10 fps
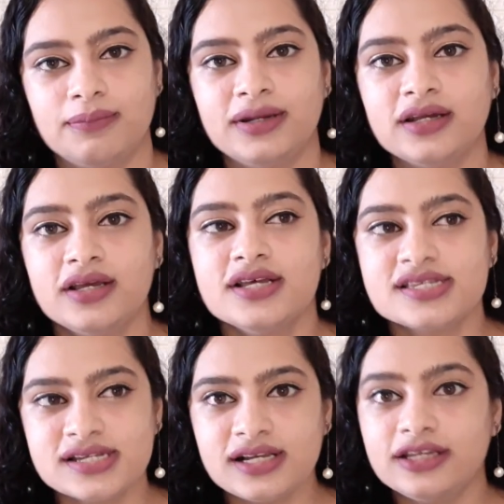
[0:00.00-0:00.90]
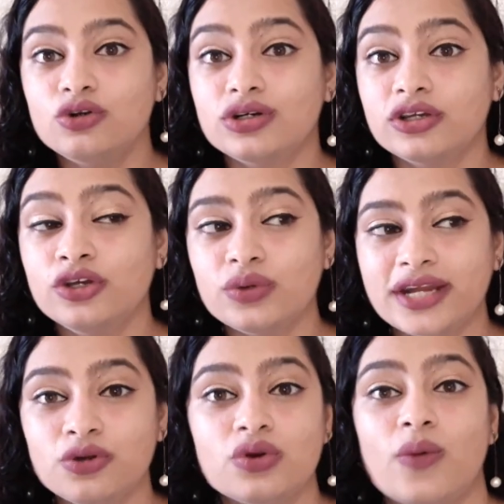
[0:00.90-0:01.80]
But still, you
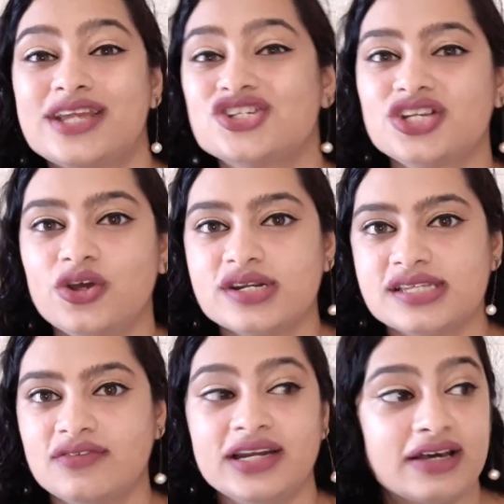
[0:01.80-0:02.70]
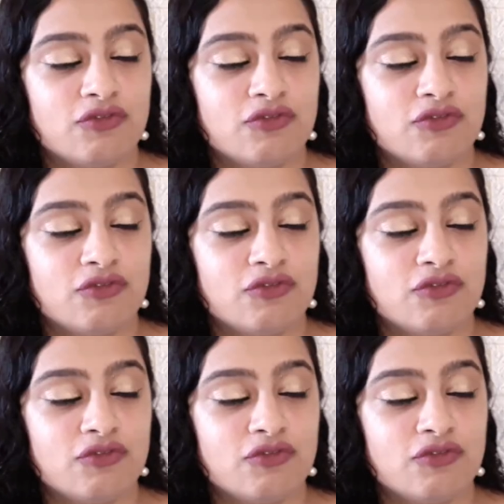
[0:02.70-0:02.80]
get to question yourself that